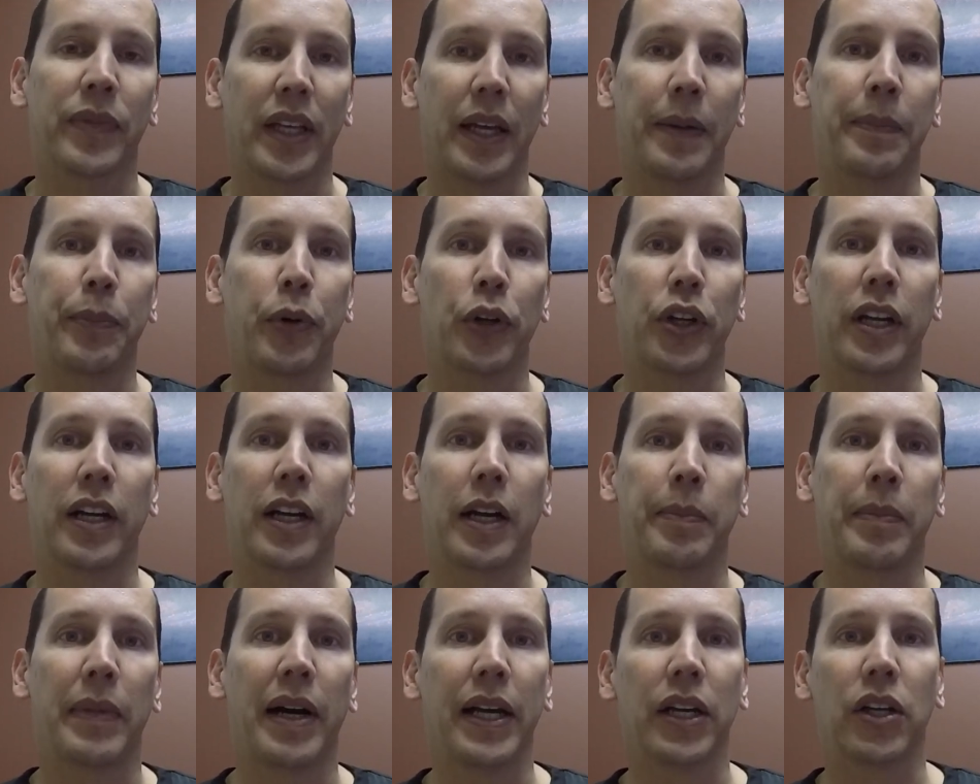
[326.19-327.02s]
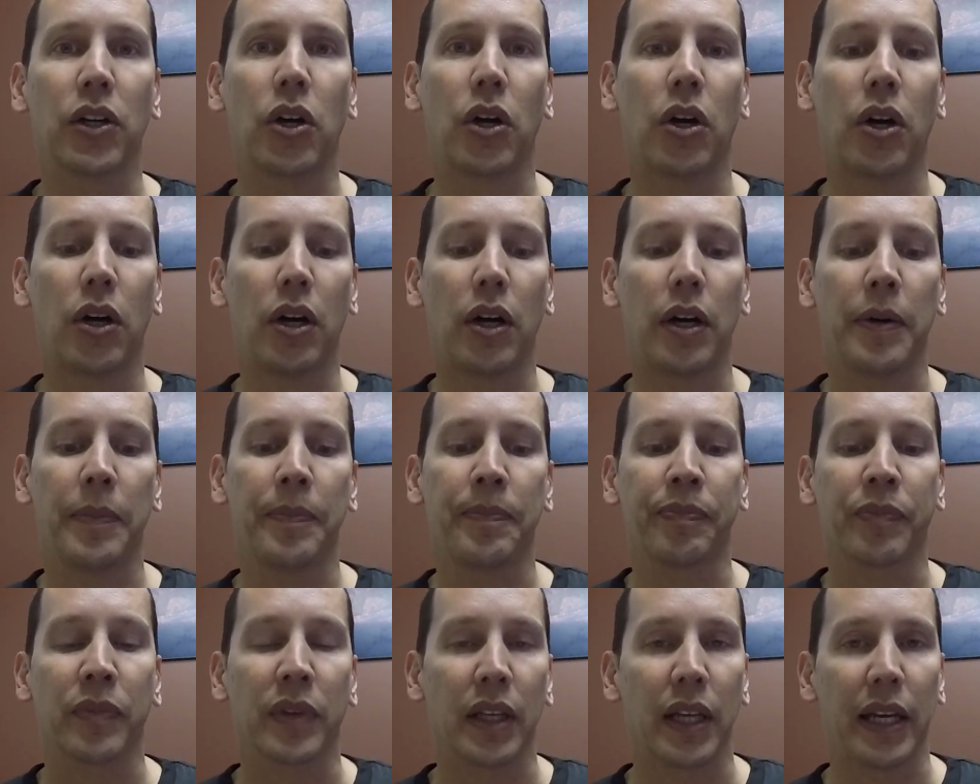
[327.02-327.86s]
and put it on my car.
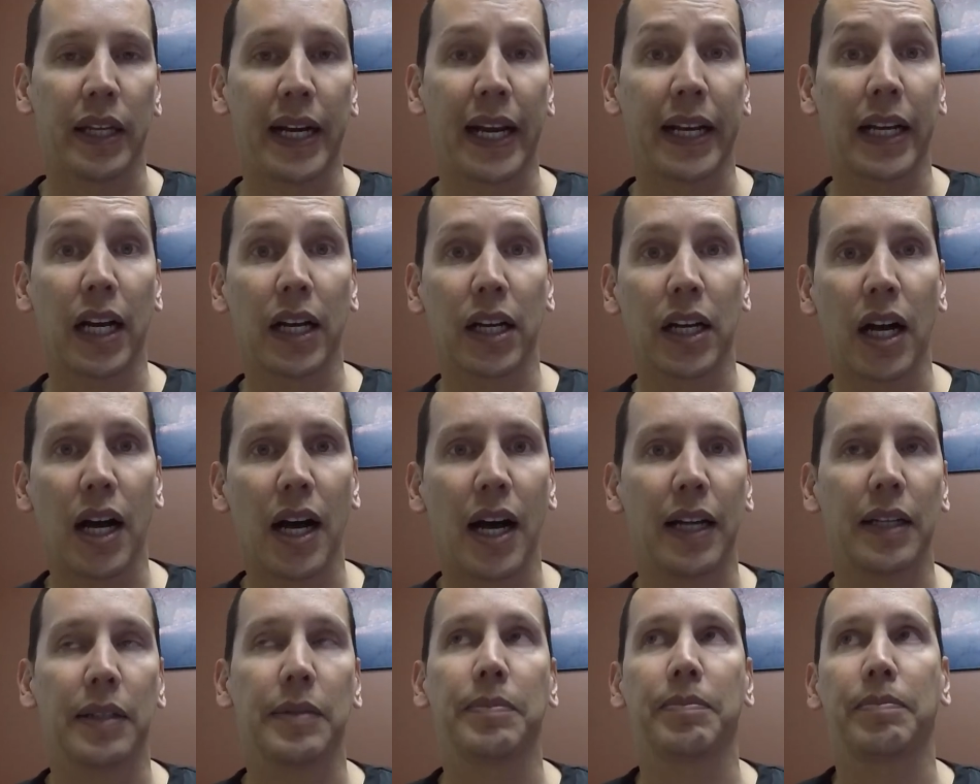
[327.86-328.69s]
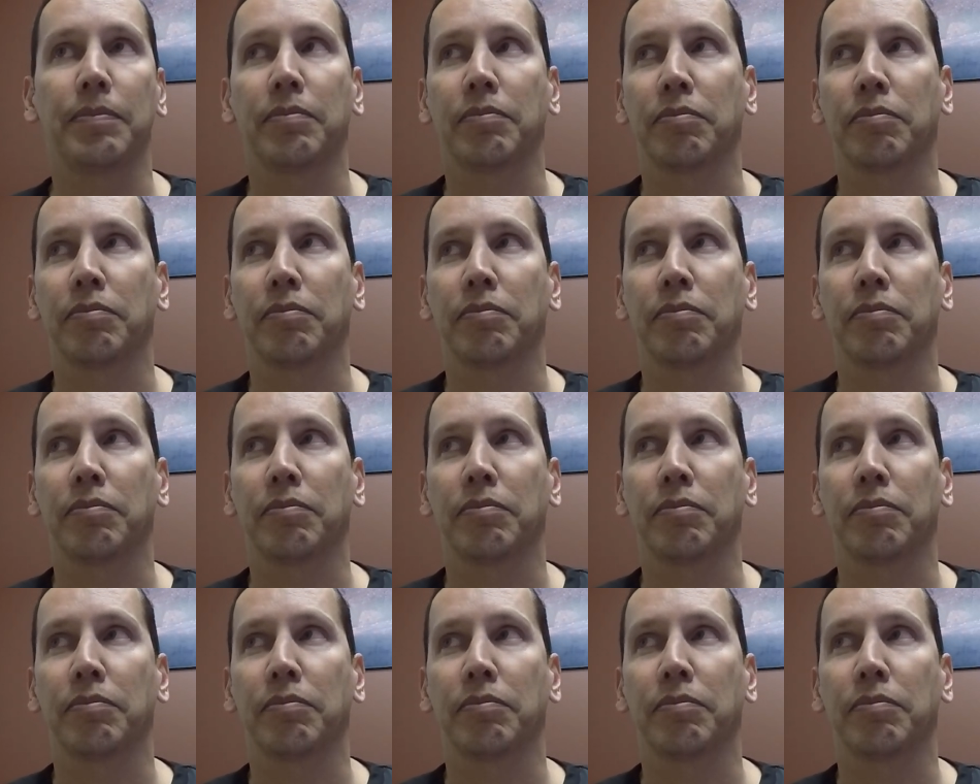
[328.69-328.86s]
And I got caught.